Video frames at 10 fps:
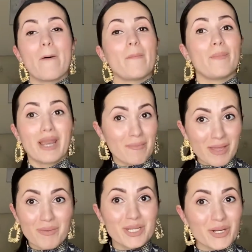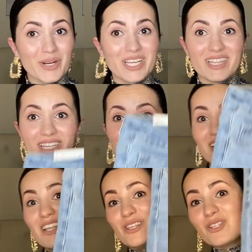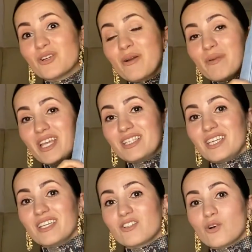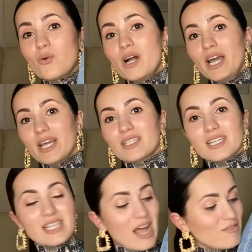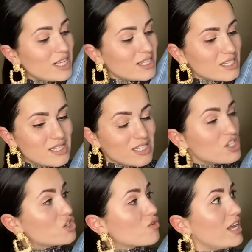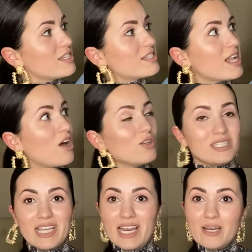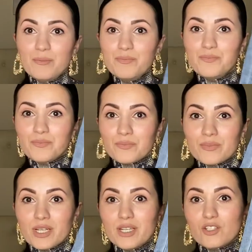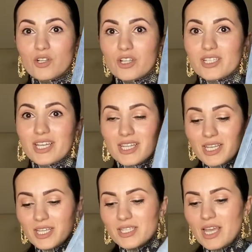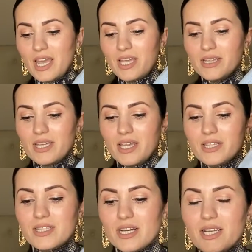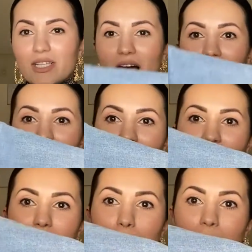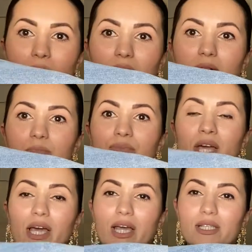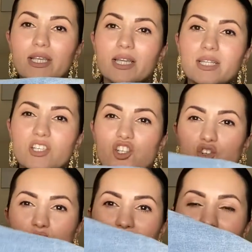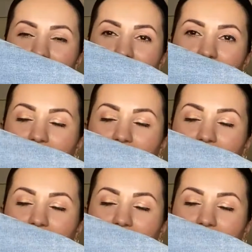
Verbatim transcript: But I'm not returning these. These are amazing. So it does have like this distressed style denim. So it looks like this. And it does have like at the bottom, it's like distressed in